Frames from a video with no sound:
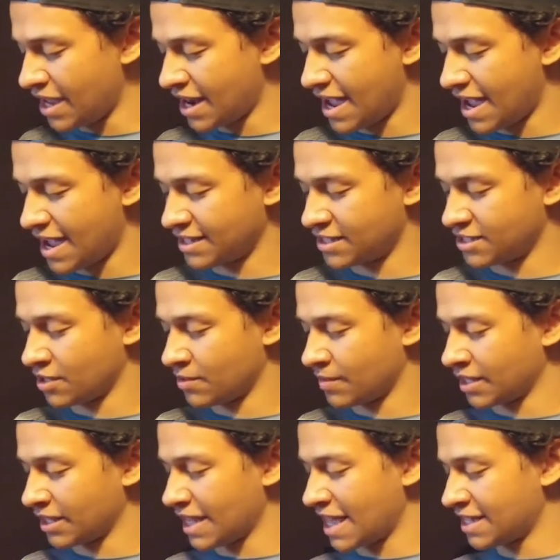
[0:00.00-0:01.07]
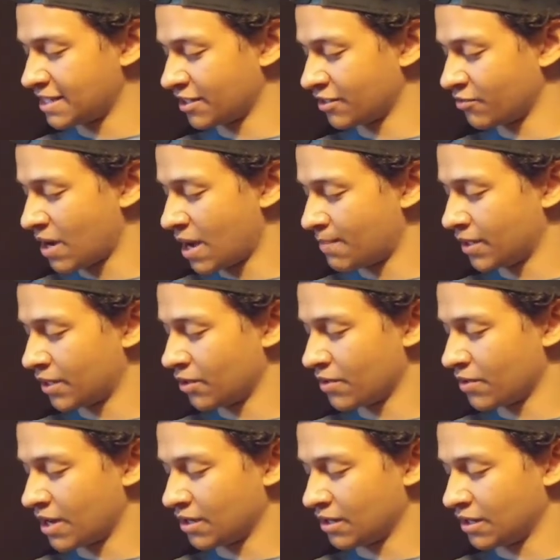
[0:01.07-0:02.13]
and I had some elastic wrapping
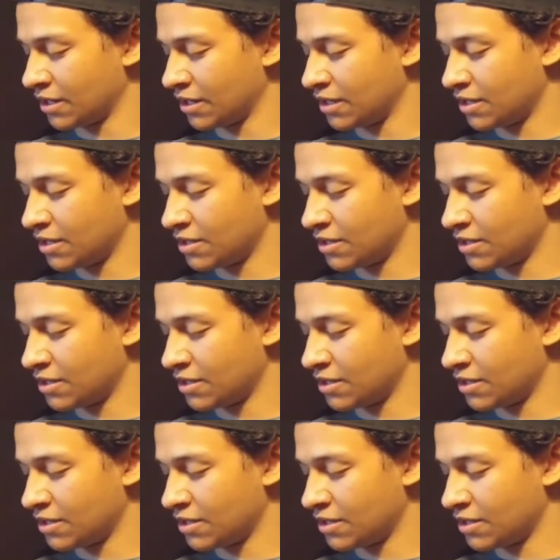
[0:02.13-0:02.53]
around